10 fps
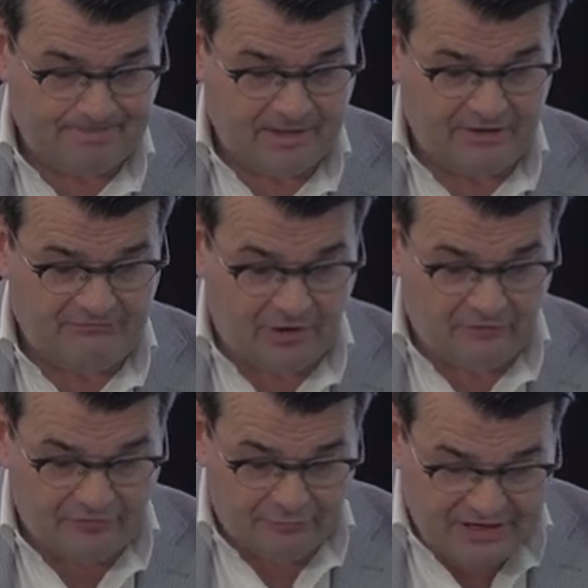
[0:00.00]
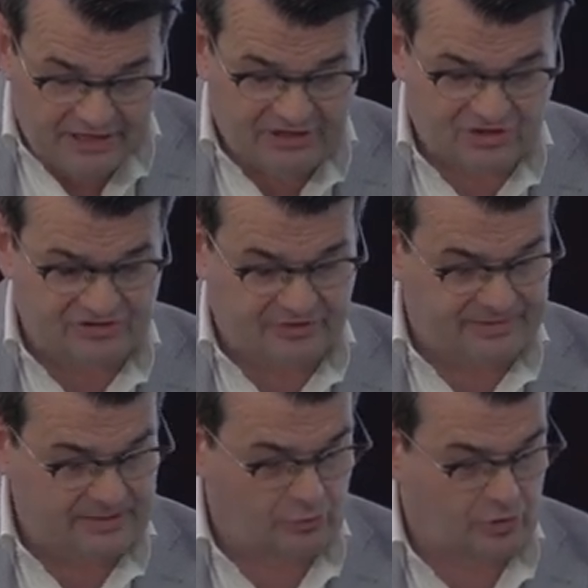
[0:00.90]
It involves a recognition that
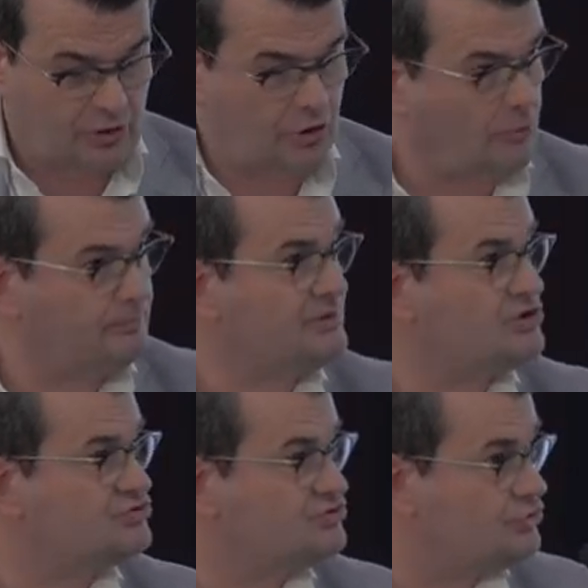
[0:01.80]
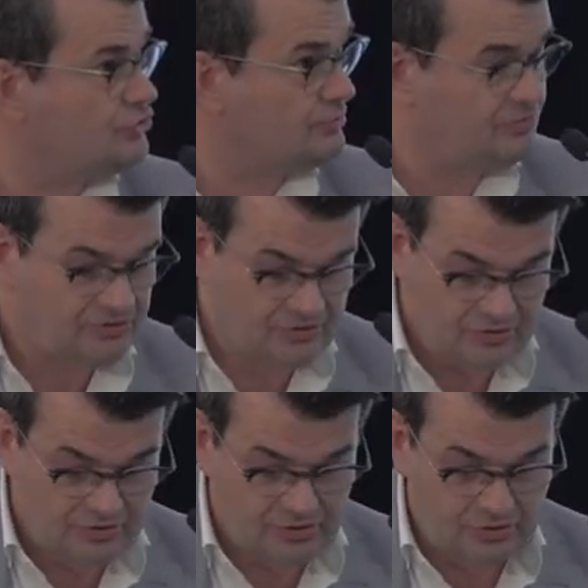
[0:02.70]
people cannot be assumed
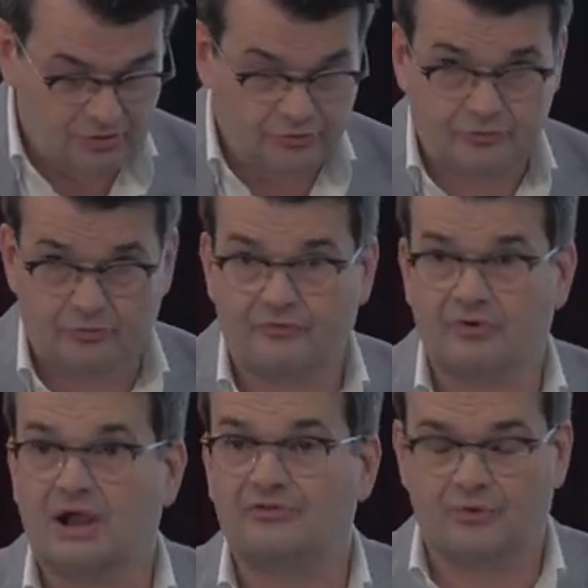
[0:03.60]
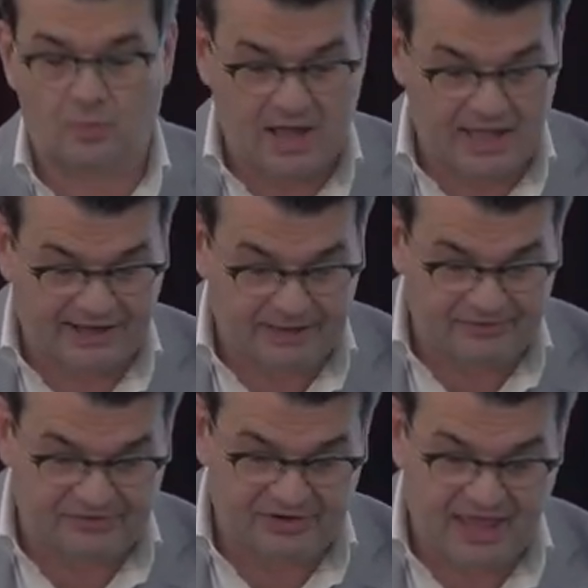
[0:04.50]
to have granted away
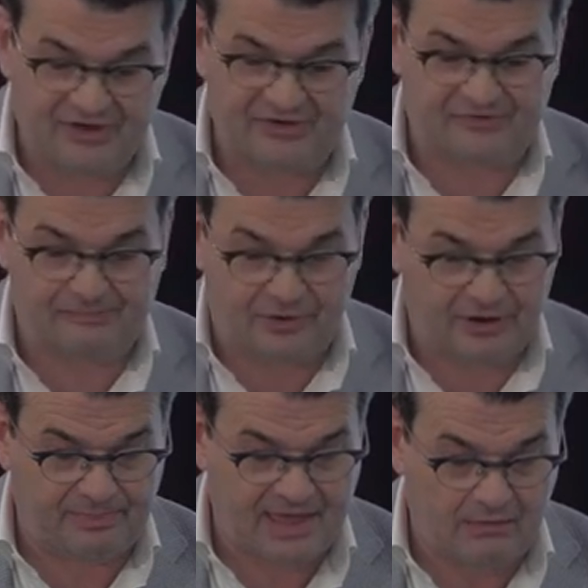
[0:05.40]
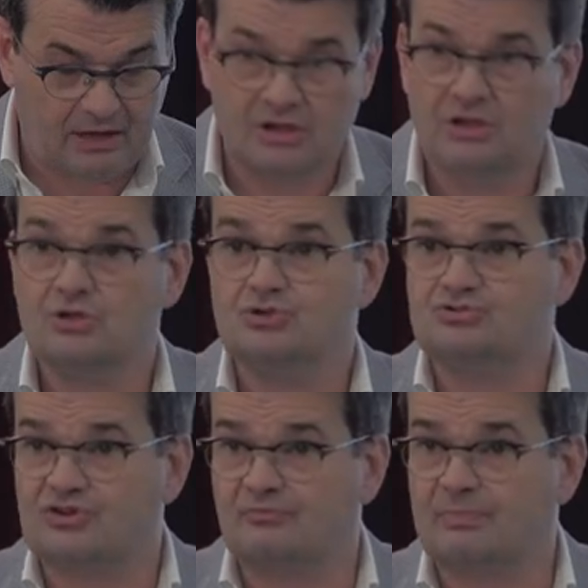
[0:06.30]
unlimited and despotic power
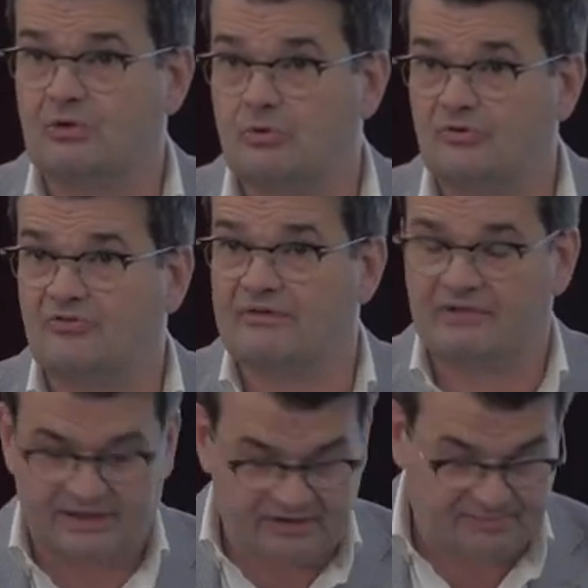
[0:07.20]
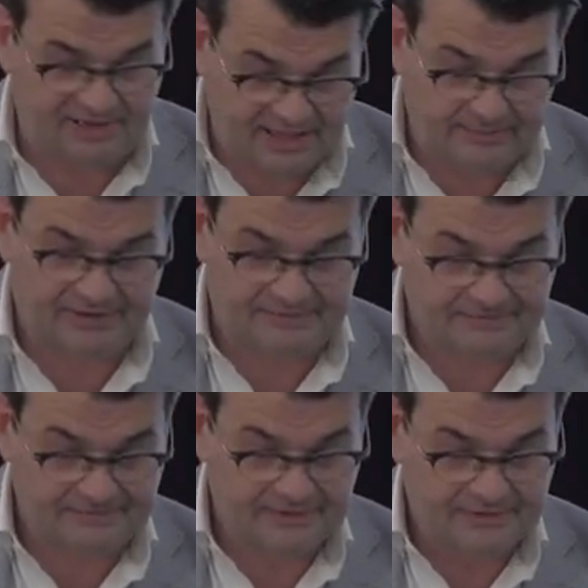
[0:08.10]
just because they've elected a parliament.
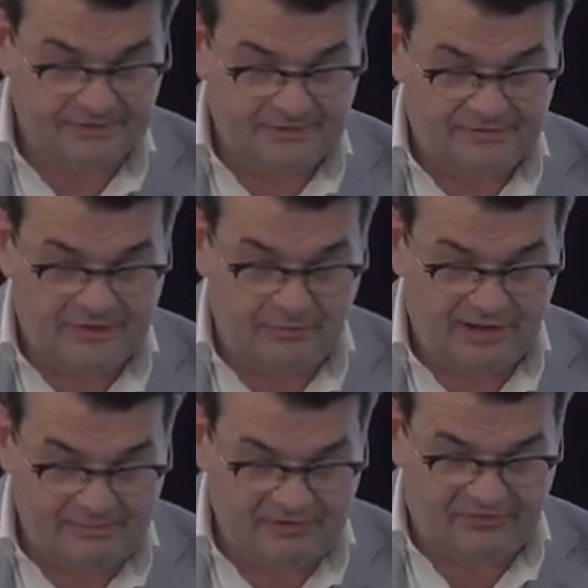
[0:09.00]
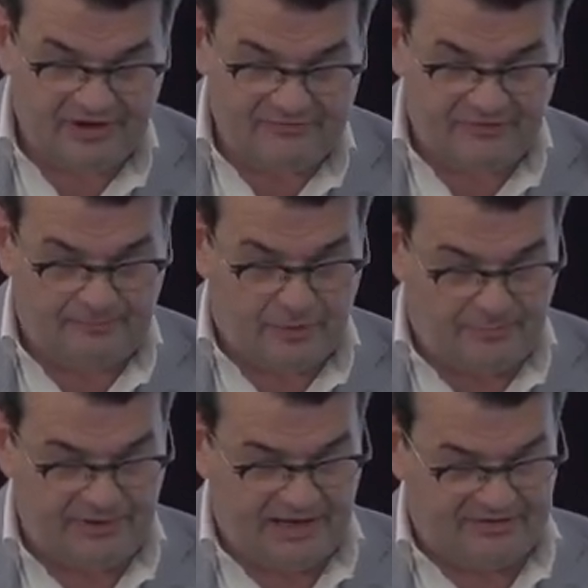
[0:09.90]
There are limits that even the
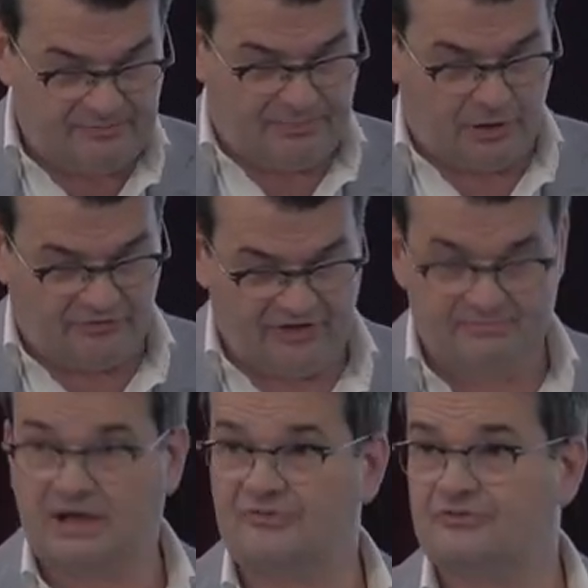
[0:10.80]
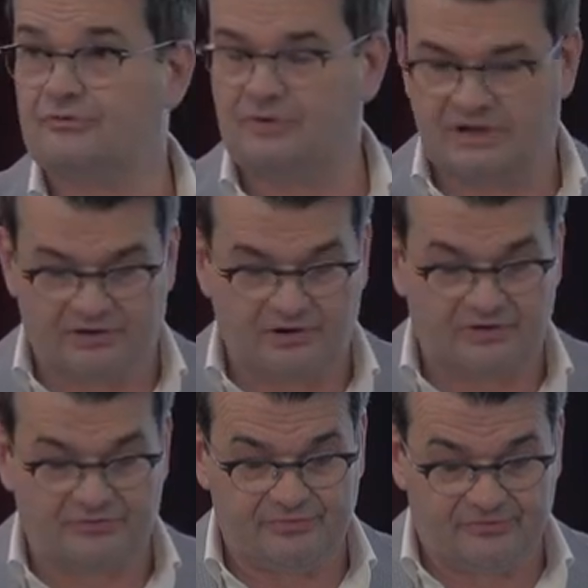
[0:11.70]
pop-elected polity must
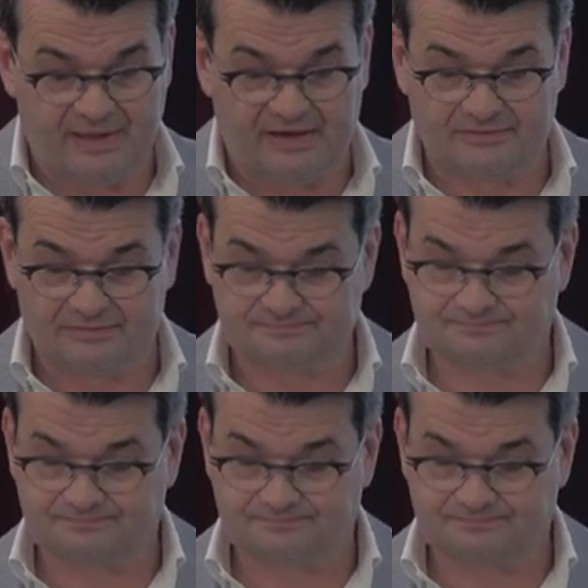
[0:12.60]
recognise and respect.